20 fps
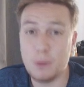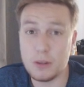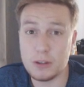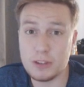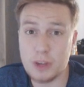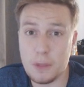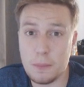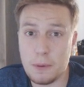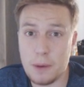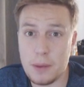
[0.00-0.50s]
He
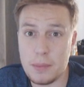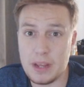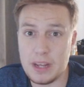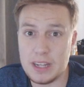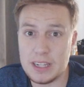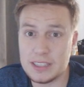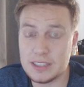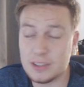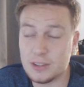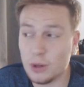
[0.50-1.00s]
was our Premier
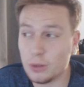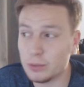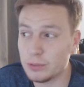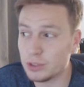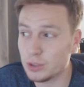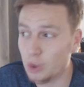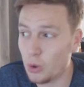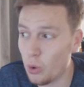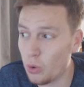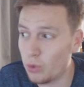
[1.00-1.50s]
League's top
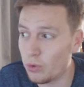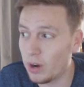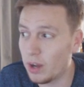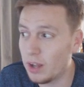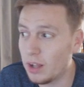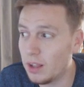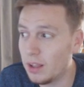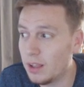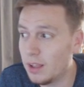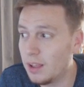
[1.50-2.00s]

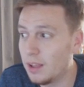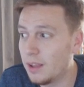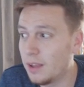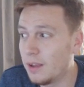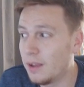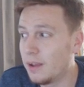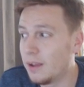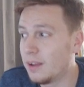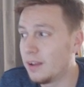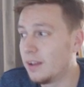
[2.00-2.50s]
scorer.
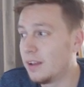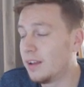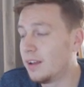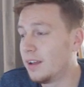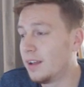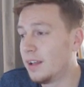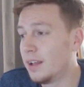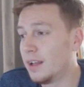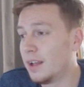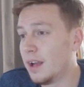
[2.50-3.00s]

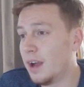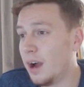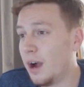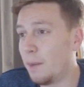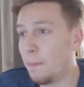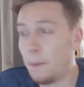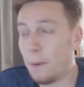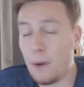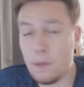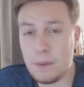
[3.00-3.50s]

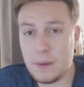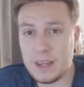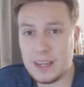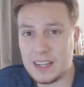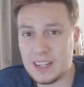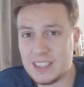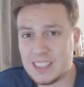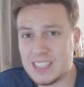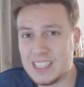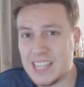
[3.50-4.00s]
I'm probably
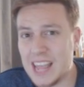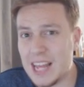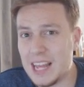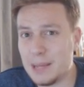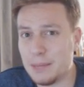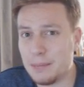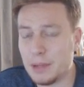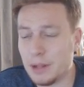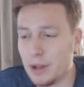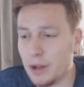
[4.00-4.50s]
going to sell
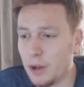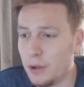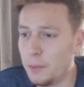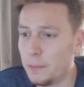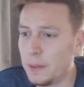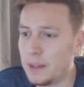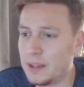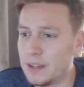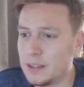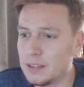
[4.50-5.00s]
him, you know,
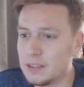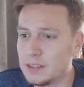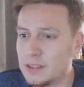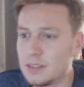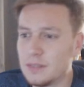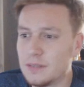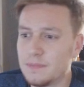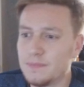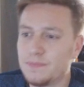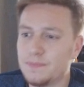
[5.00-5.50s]

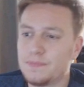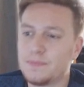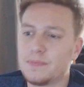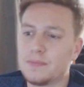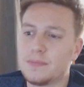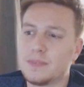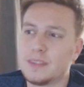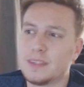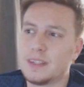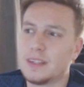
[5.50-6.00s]
because
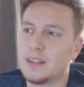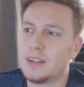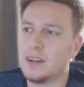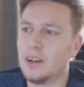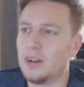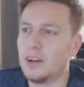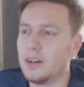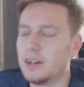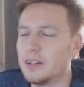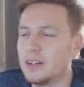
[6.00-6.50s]

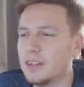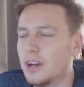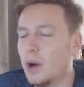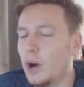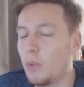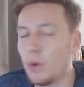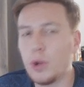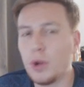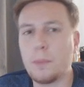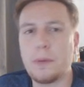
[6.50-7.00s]

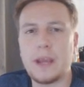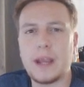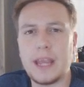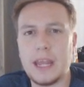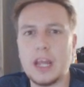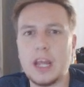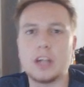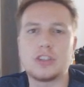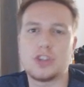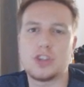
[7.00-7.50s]
I want to bring
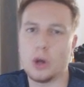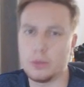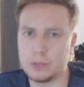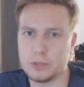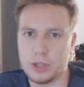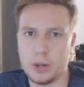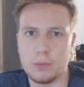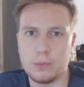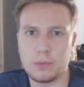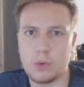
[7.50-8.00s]
in a
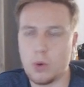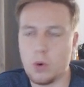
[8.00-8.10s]
top